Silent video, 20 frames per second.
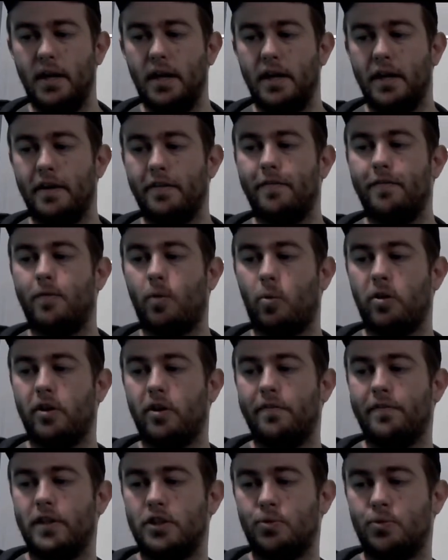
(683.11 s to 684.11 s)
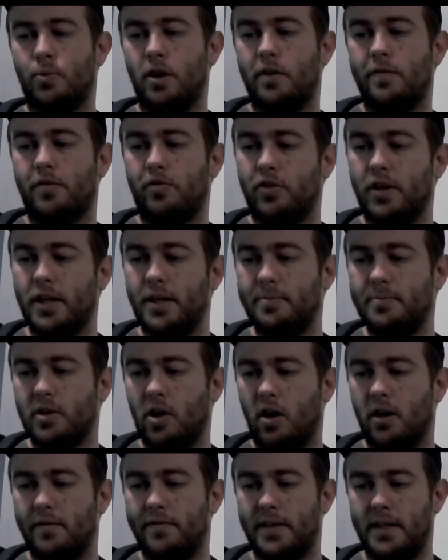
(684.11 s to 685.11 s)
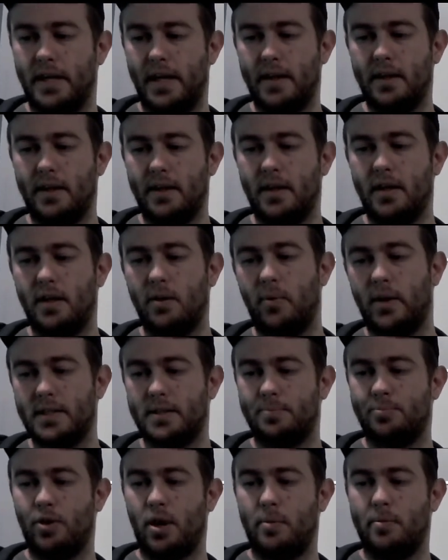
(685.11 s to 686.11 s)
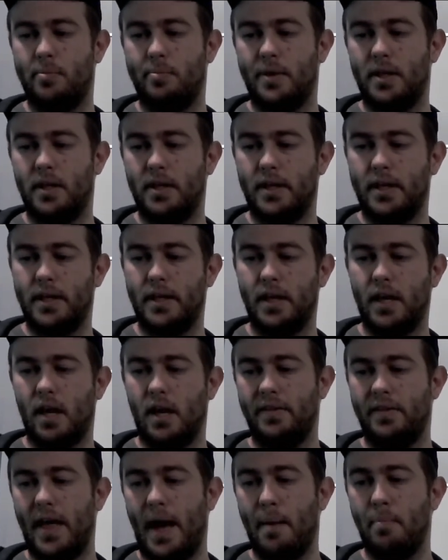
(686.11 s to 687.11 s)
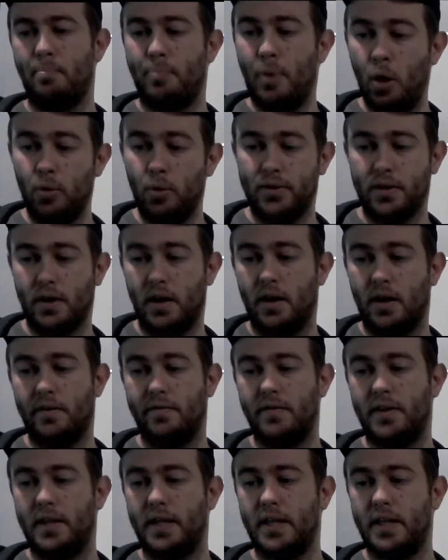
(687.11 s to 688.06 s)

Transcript: If 4 of the 12 creams are vanilla, what is the probability that both of